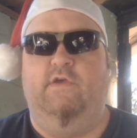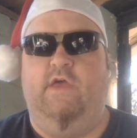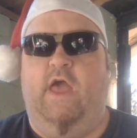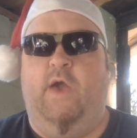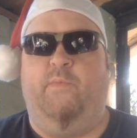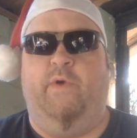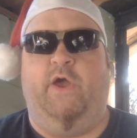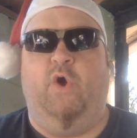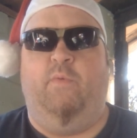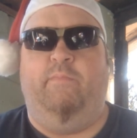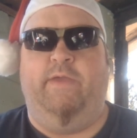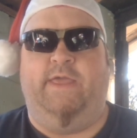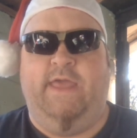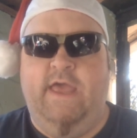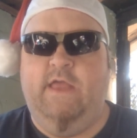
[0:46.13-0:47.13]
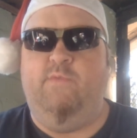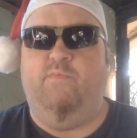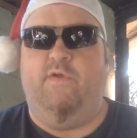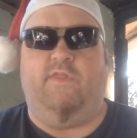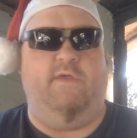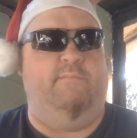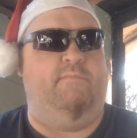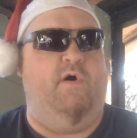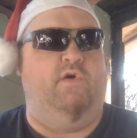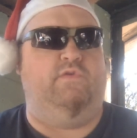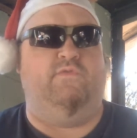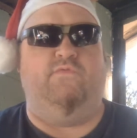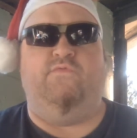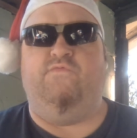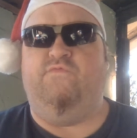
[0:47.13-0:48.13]
And we're going to begin with the
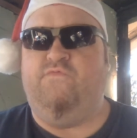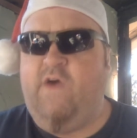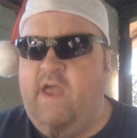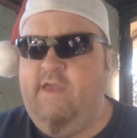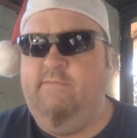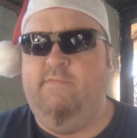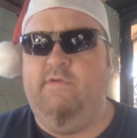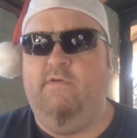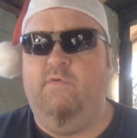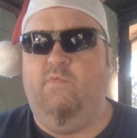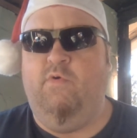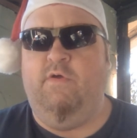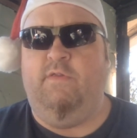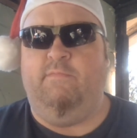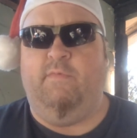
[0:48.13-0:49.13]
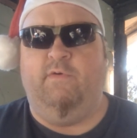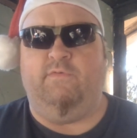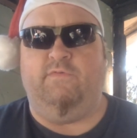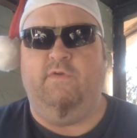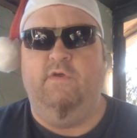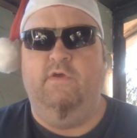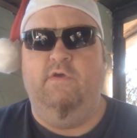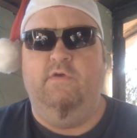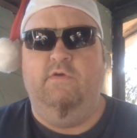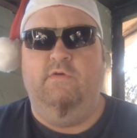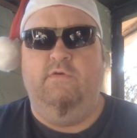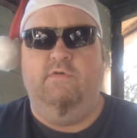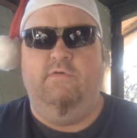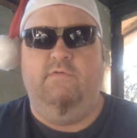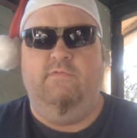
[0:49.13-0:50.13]
most famous, one of the most
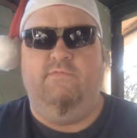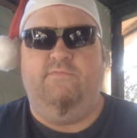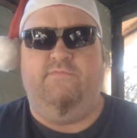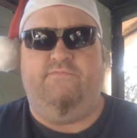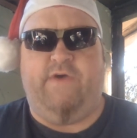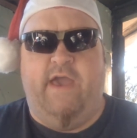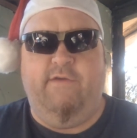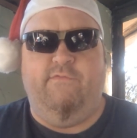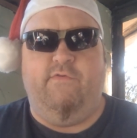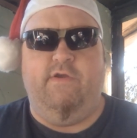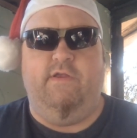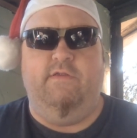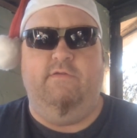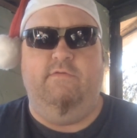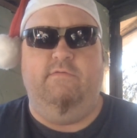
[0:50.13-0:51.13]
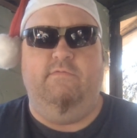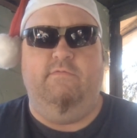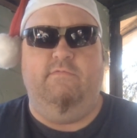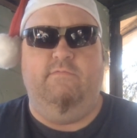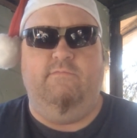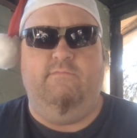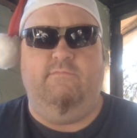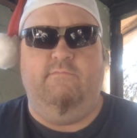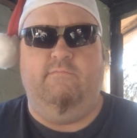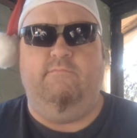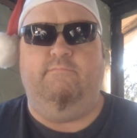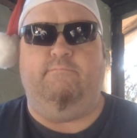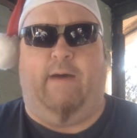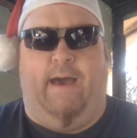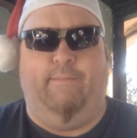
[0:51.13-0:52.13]
favorite
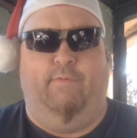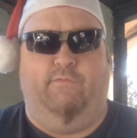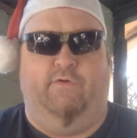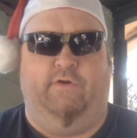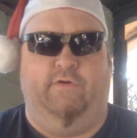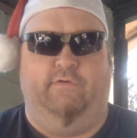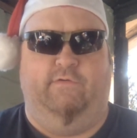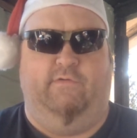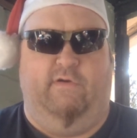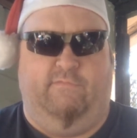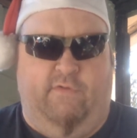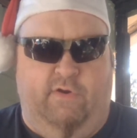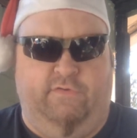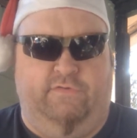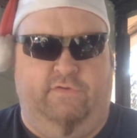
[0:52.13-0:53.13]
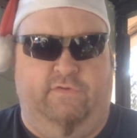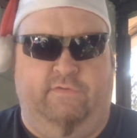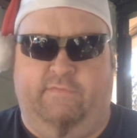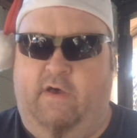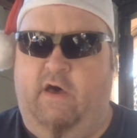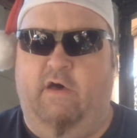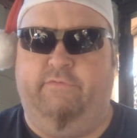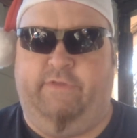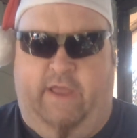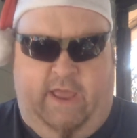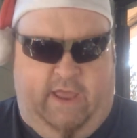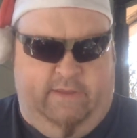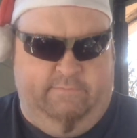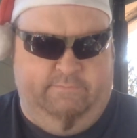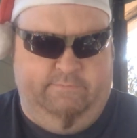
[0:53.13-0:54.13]
Bible verses of all
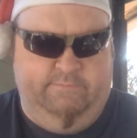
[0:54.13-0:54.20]
time.